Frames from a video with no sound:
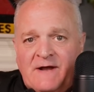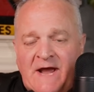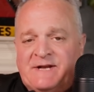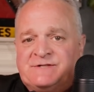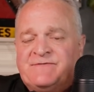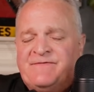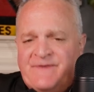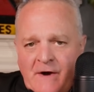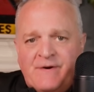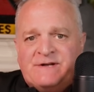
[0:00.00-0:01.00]
And it's
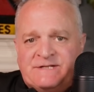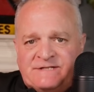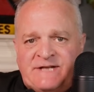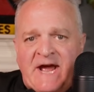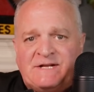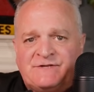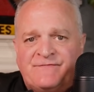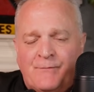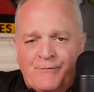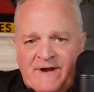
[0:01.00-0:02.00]
very detached
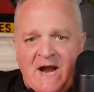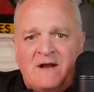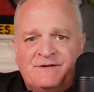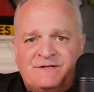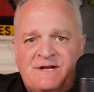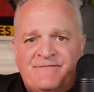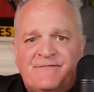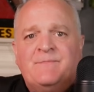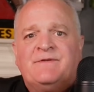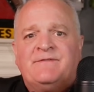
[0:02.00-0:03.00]
from reality,
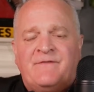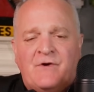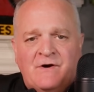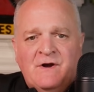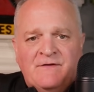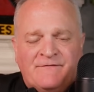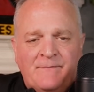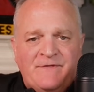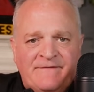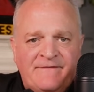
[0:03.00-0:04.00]
from the
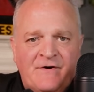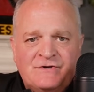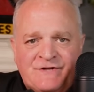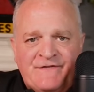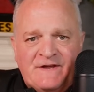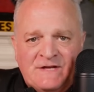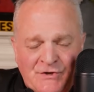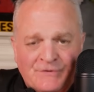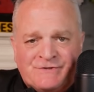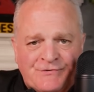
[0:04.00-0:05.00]
version that
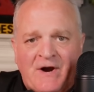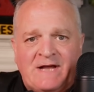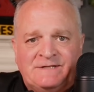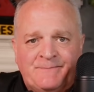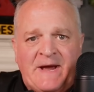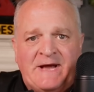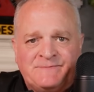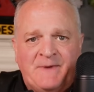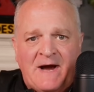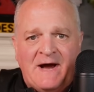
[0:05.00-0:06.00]
you're trying to
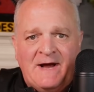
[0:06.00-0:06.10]
pass by.